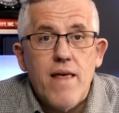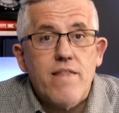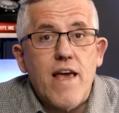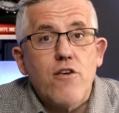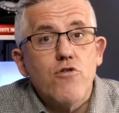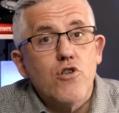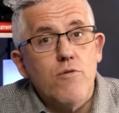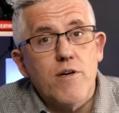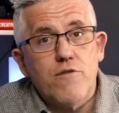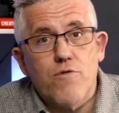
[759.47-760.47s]
Thank you
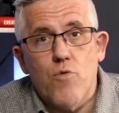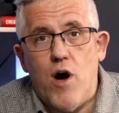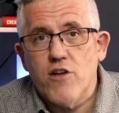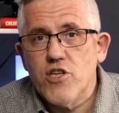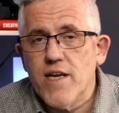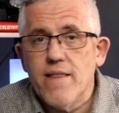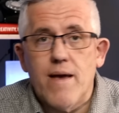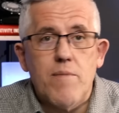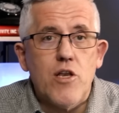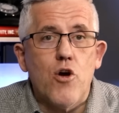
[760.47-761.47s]
so much for watching and
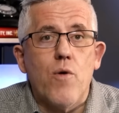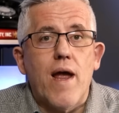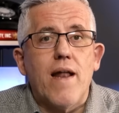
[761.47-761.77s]
let me know